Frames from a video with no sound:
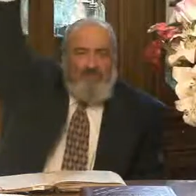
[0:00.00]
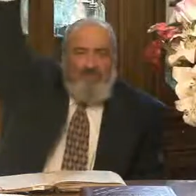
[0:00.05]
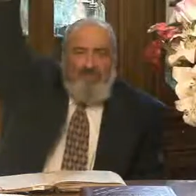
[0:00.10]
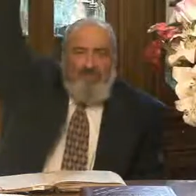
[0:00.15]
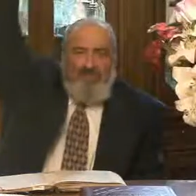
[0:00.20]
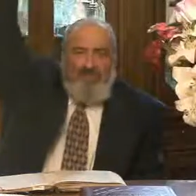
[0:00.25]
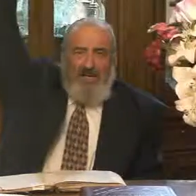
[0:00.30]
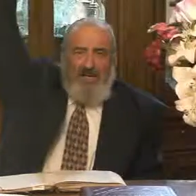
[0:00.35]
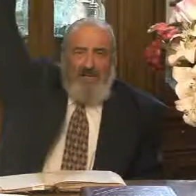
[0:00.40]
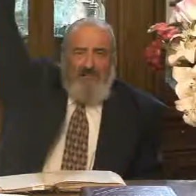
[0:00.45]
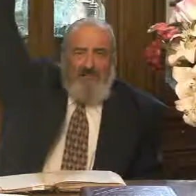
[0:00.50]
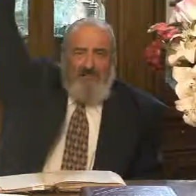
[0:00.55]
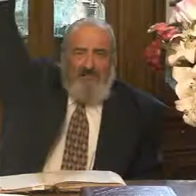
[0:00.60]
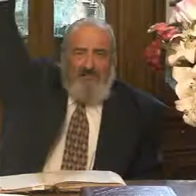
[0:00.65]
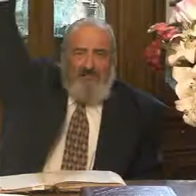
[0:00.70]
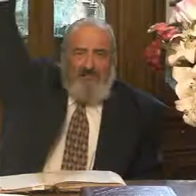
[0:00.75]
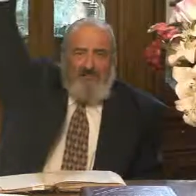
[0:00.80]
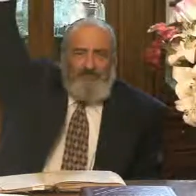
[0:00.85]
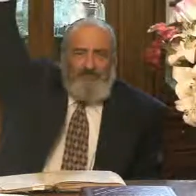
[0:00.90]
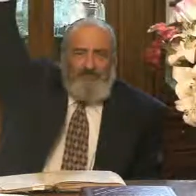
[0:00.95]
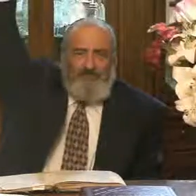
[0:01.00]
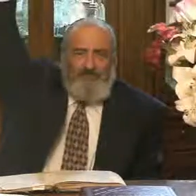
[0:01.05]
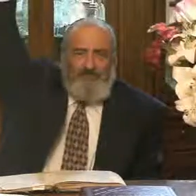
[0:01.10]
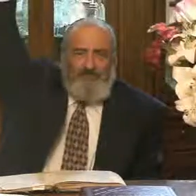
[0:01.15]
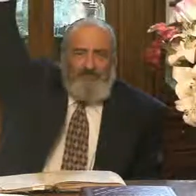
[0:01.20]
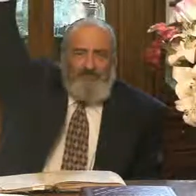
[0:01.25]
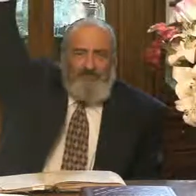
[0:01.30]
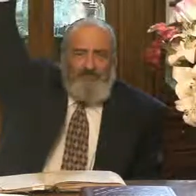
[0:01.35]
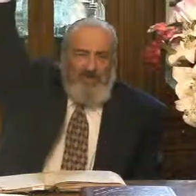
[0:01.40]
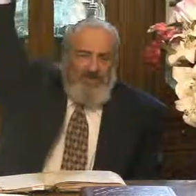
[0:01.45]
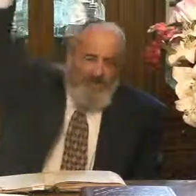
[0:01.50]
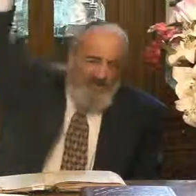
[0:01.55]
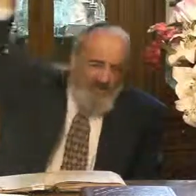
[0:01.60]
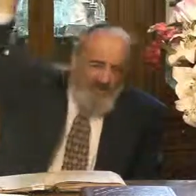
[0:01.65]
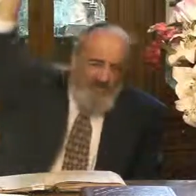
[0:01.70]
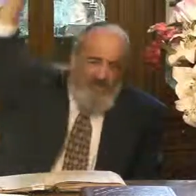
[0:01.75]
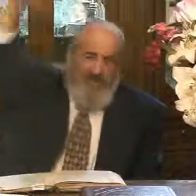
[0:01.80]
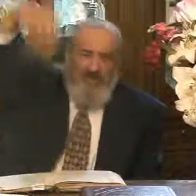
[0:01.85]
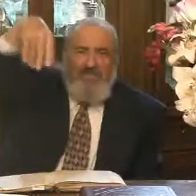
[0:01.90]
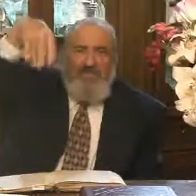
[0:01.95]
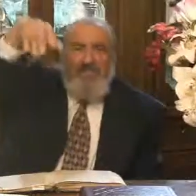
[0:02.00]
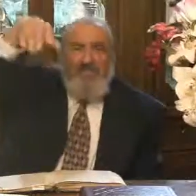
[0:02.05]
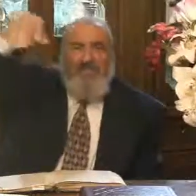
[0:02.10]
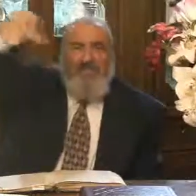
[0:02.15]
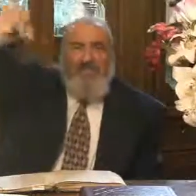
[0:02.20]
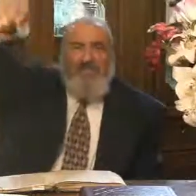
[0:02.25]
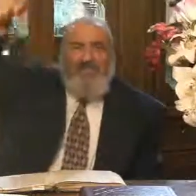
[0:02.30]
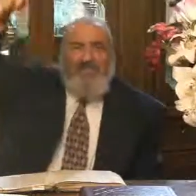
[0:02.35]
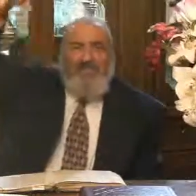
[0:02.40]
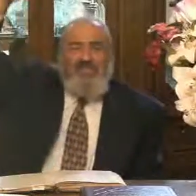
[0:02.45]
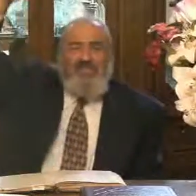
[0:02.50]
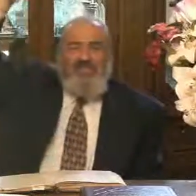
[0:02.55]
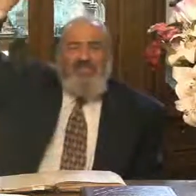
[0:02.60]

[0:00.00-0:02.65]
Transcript: 30 times. And in Shemoneh Esrei, another